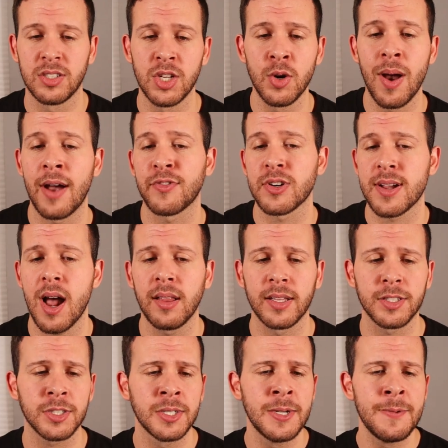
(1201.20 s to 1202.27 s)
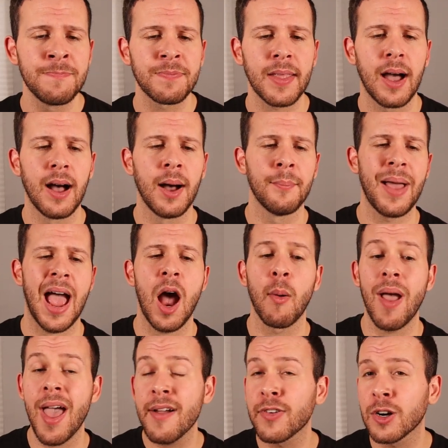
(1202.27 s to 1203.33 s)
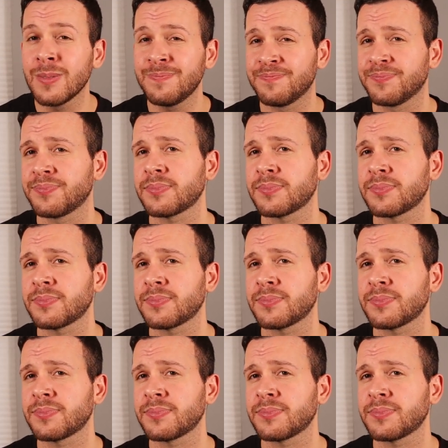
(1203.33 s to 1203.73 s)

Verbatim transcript: do after college. Um, however,